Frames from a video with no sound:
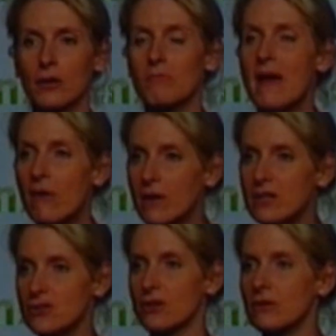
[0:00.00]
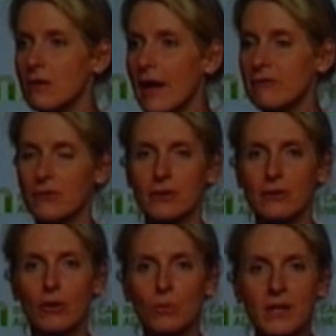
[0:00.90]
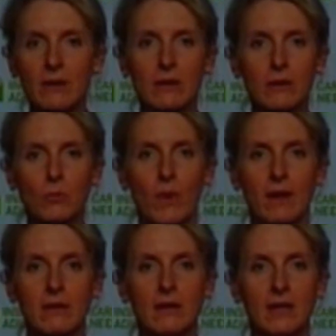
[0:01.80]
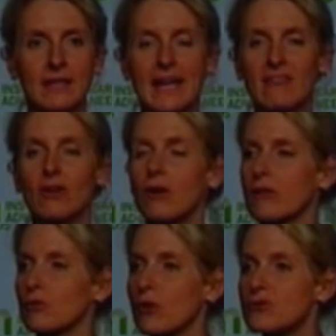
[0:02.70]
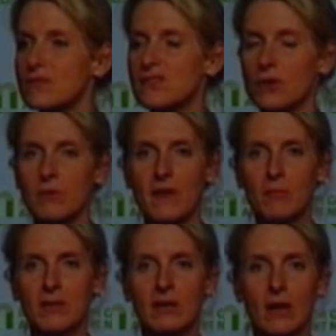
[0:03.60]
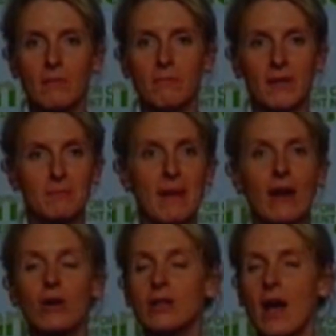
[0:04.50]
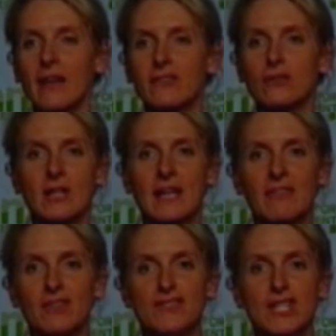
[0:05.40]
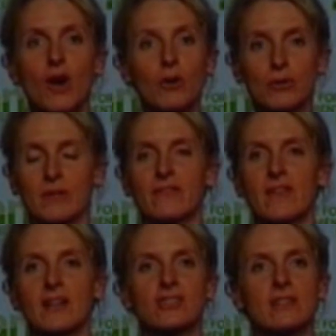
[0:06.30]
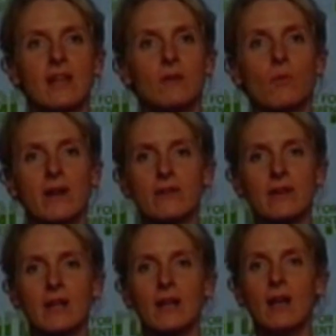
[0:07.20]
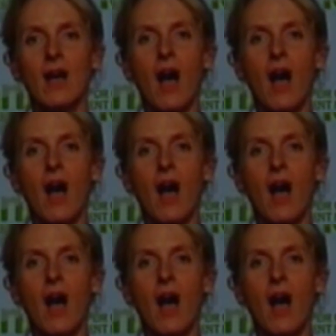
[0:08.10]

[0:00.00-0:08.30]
your marriage or your life or your career when you can't even go to the grocery store without being like paralyzed looking at the deodorant section and wondering,